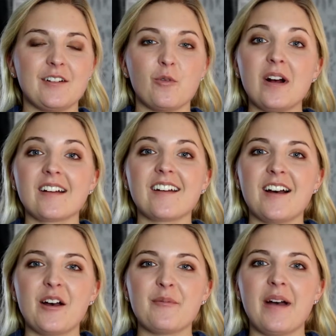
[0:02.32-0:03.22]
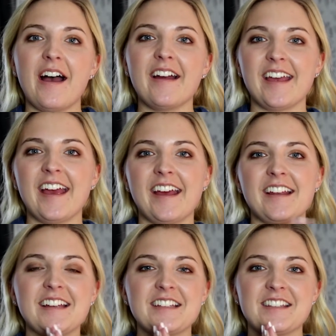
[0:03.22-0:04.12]
Welcome again,
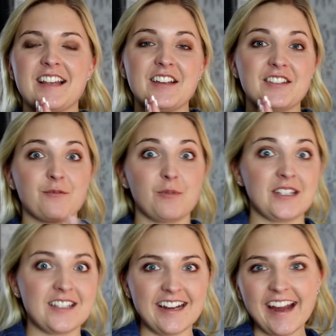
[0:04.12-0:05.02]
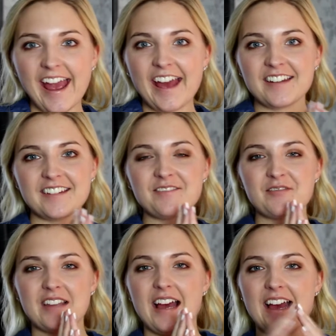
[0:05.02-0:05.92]
it's Wednesday again.
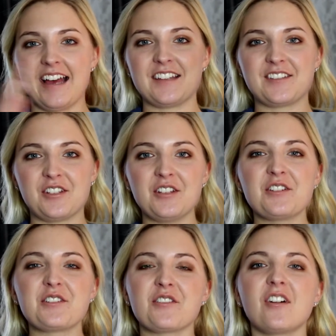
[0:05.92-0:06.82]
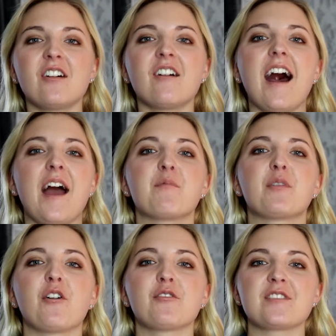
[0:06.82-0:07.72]
As usual, I'm
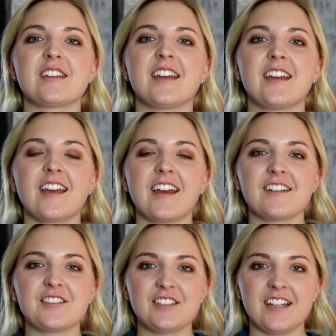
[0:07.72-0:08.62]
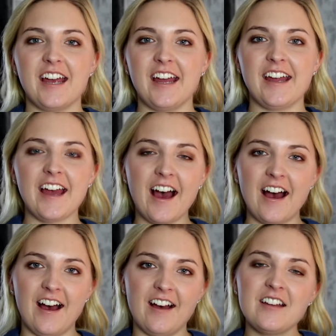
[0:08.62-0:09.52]
posting today
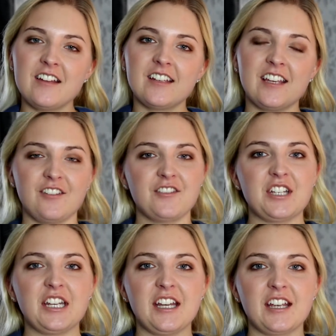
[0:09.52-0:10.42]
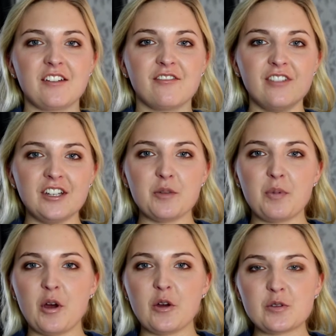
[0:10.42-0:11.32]
a ketogenic video
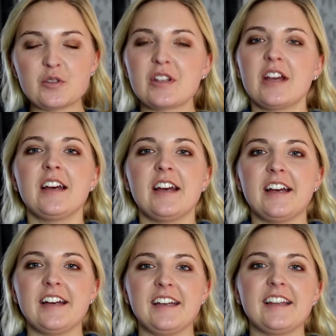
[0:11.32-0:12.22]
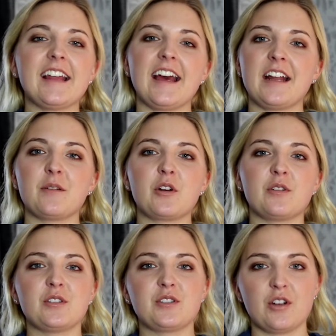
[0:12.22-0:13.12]
post that I'm
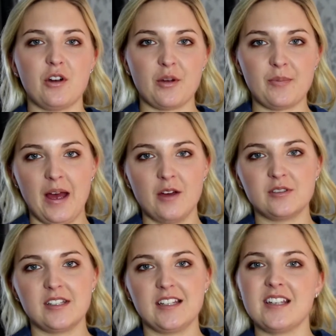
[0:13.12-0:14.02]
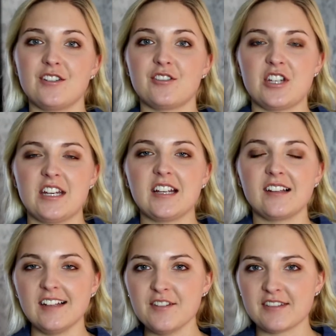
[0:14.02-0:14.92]
going to talk about the ketogenic
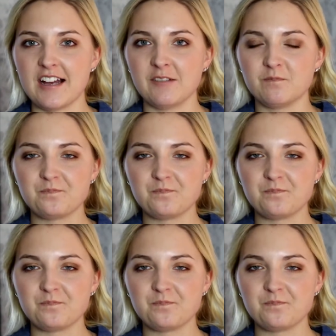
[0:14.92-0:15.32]
lifestyle.